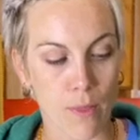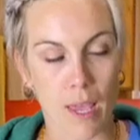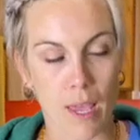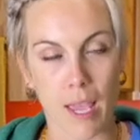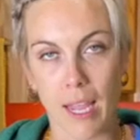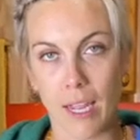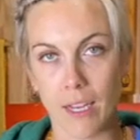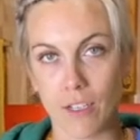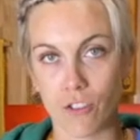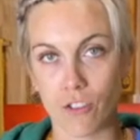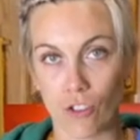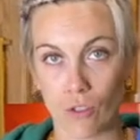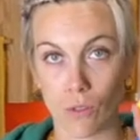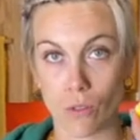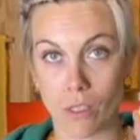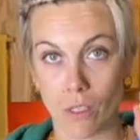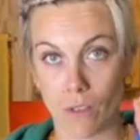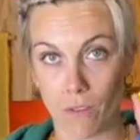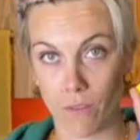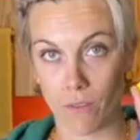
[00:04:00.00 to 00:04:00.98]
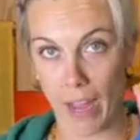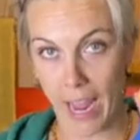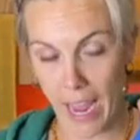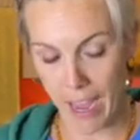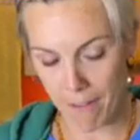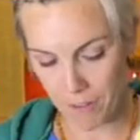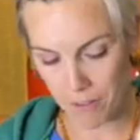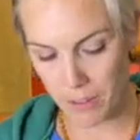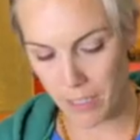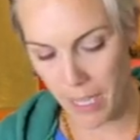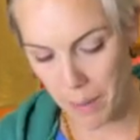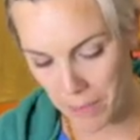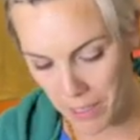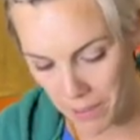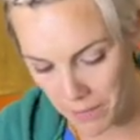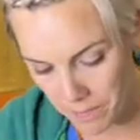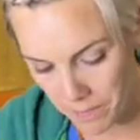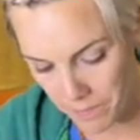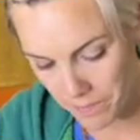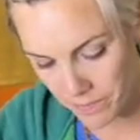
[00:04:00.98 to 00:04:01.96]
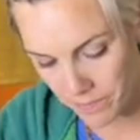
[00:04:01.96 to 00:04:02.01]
a juice of half a lemon.